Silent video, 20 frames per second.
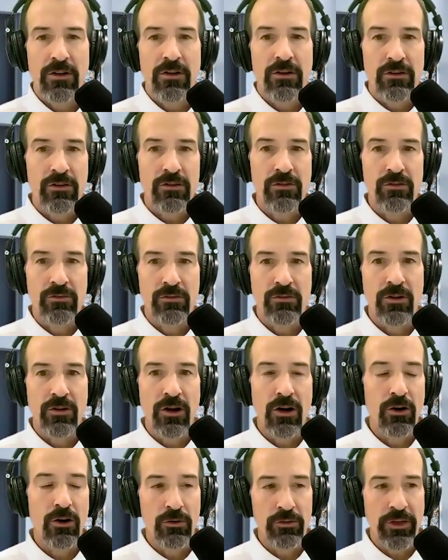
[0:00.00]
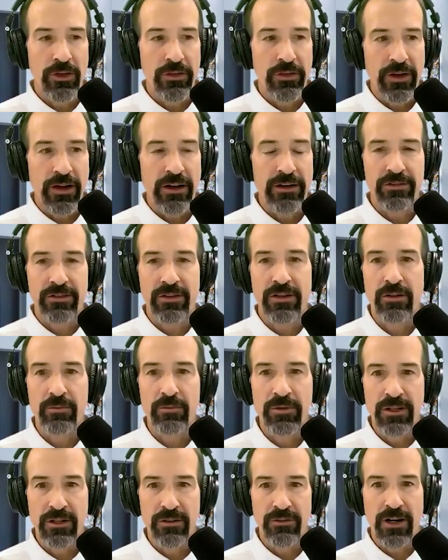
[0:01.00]
you know that that's going to be
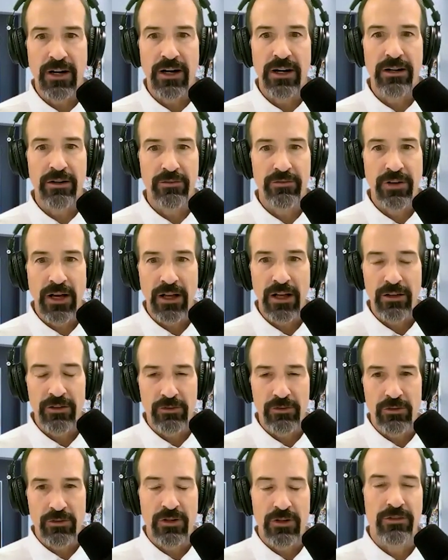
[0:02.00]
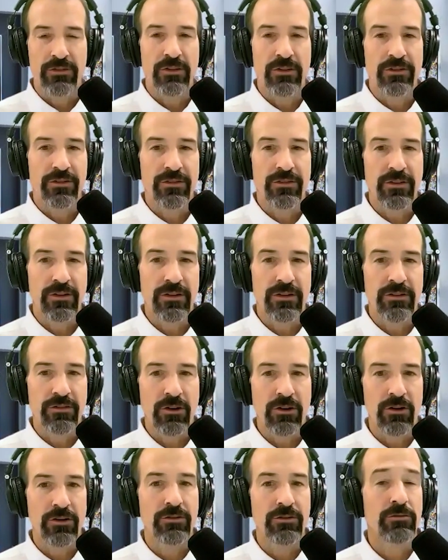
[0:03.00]
of higher value because it's it's
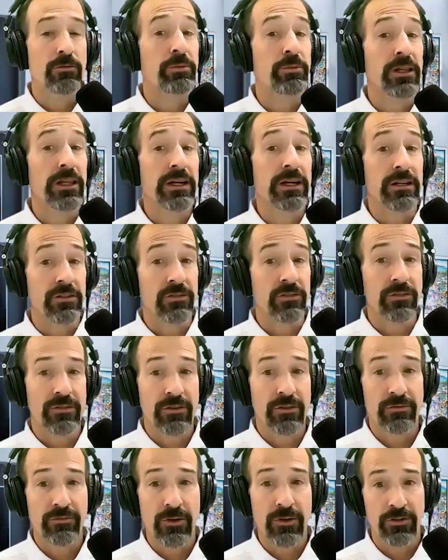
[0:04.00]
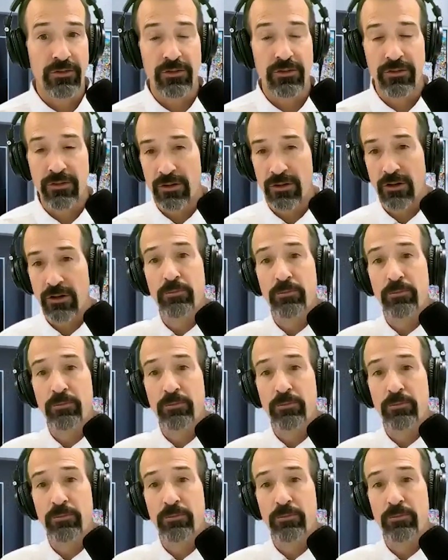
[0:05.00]
hard to replace versus you can go yes.